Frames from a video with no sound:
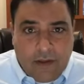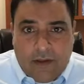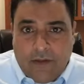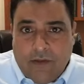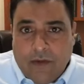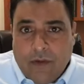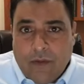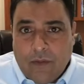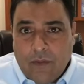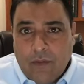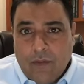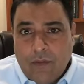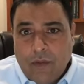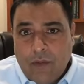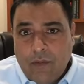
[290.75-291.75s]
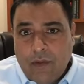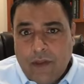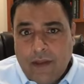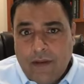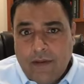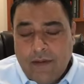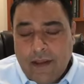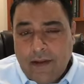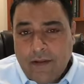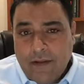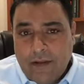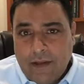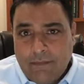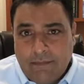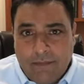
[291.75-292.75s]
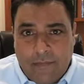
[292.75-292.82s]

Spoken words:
So when we take a look at,